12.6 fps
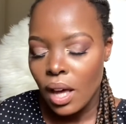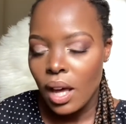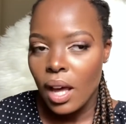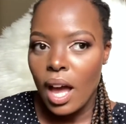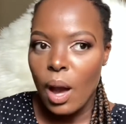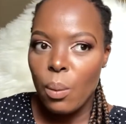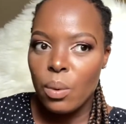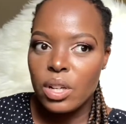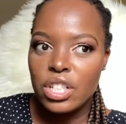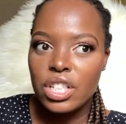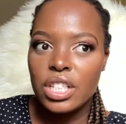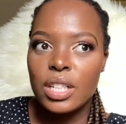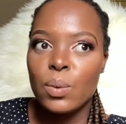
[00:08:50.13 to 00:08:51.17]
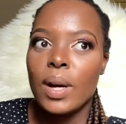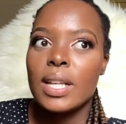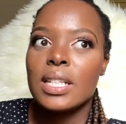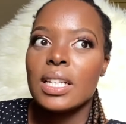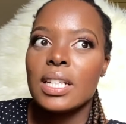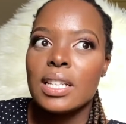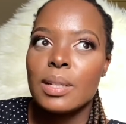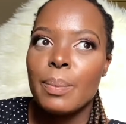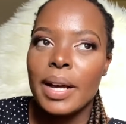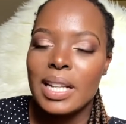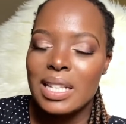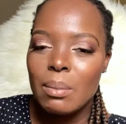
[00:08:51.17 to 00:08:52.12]
I wish it wasn't,
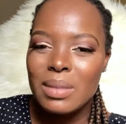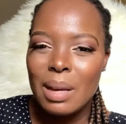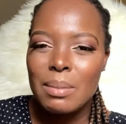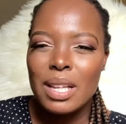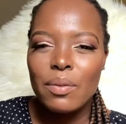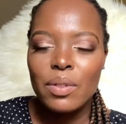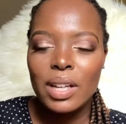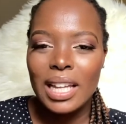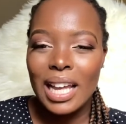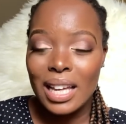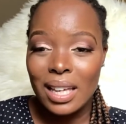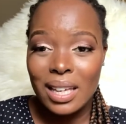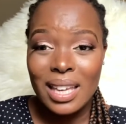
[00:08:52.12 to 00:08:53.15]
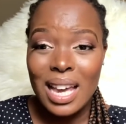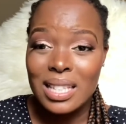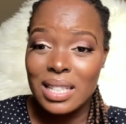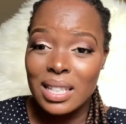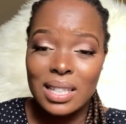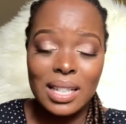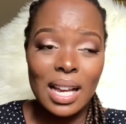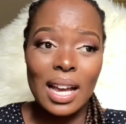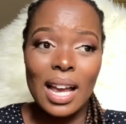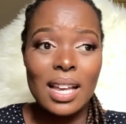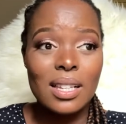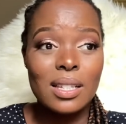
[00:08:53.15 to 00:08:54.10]
but sometimes I feel like Caesar,
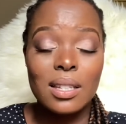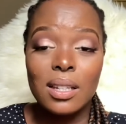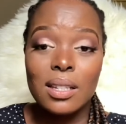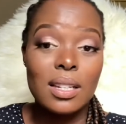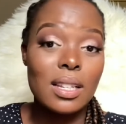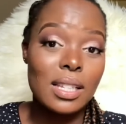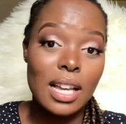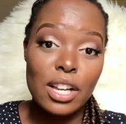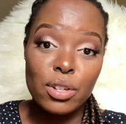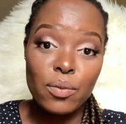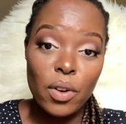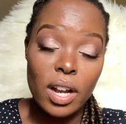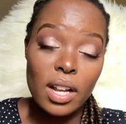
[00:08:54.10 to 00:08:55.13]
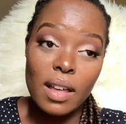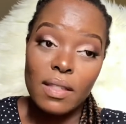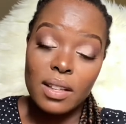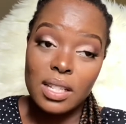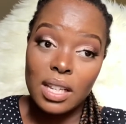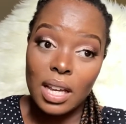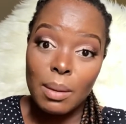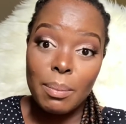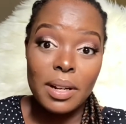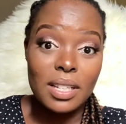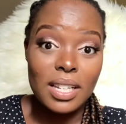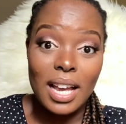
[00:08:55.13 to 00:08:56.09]
guys, it's a discussion for another day.
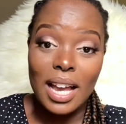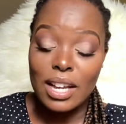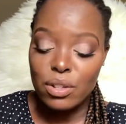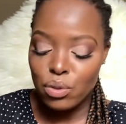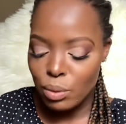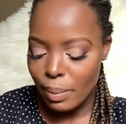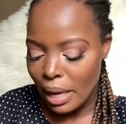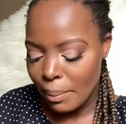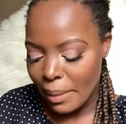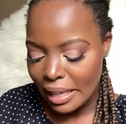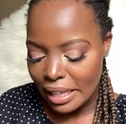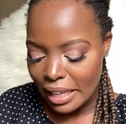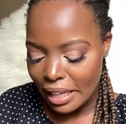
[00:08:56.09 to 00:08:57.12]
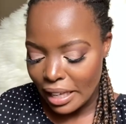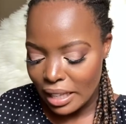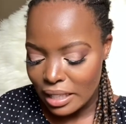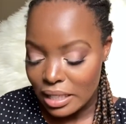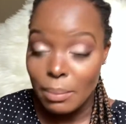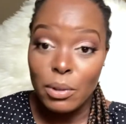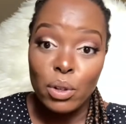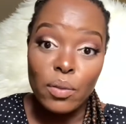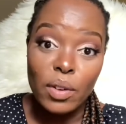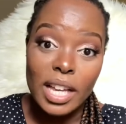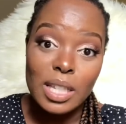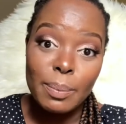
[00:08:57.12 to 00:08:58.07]
But yeah, I do spank my kids. Let me know if
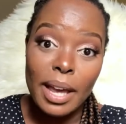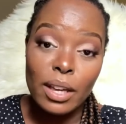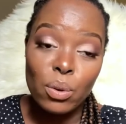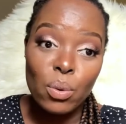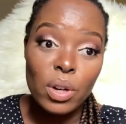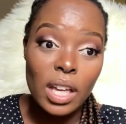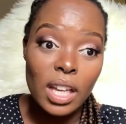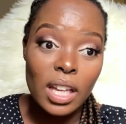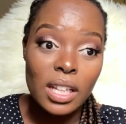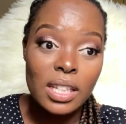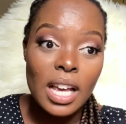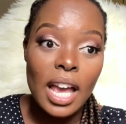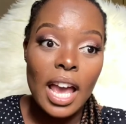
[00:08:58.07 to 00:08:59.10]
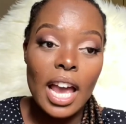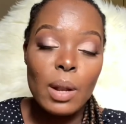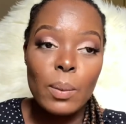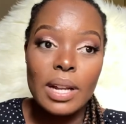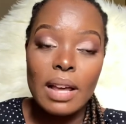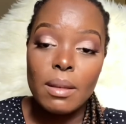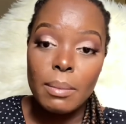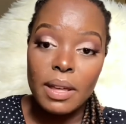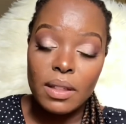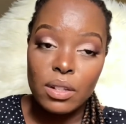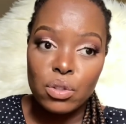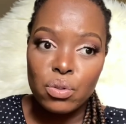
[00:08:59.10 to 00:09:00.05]
you guys spank your kids, and what other
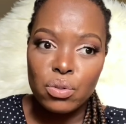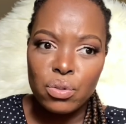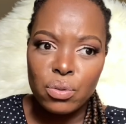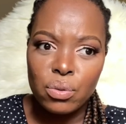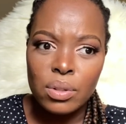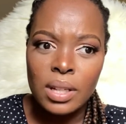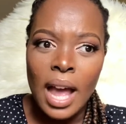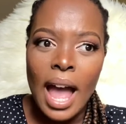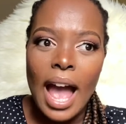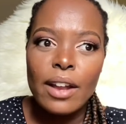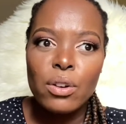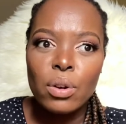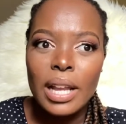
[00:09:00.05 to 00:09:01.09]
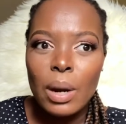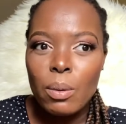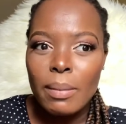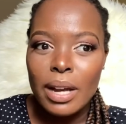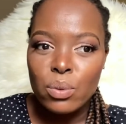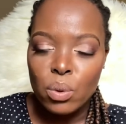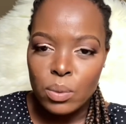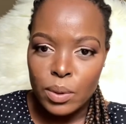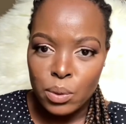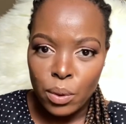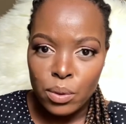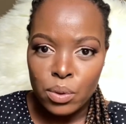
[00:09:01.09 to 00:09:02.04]
methods do you use. I know, like when my daughter was
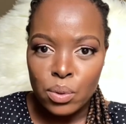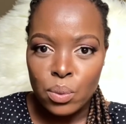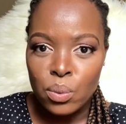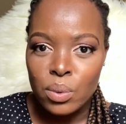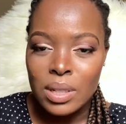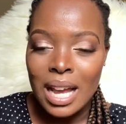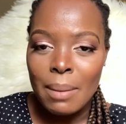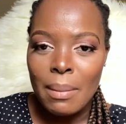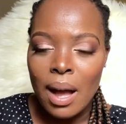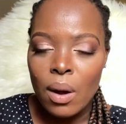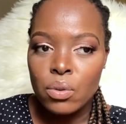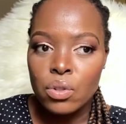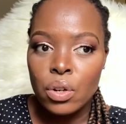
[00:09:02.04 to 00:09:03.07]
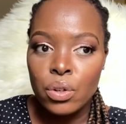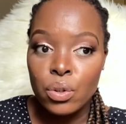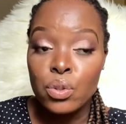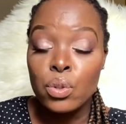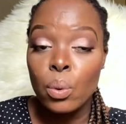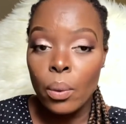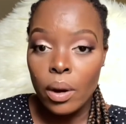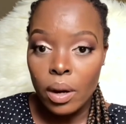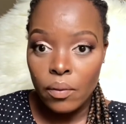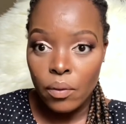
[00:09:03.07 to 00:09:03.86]
going to school, time out used to work for